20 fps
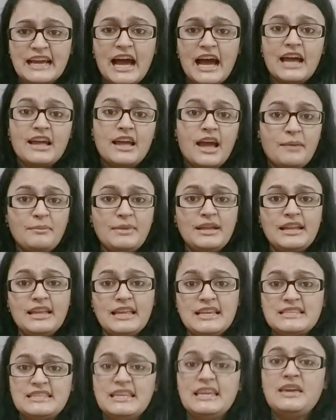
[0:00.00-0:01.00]
I mean,
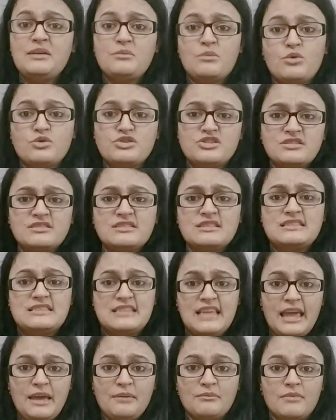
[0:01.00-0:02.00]
is the emotion the
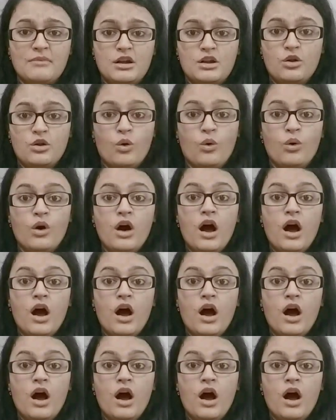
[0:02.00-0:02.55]
same? No.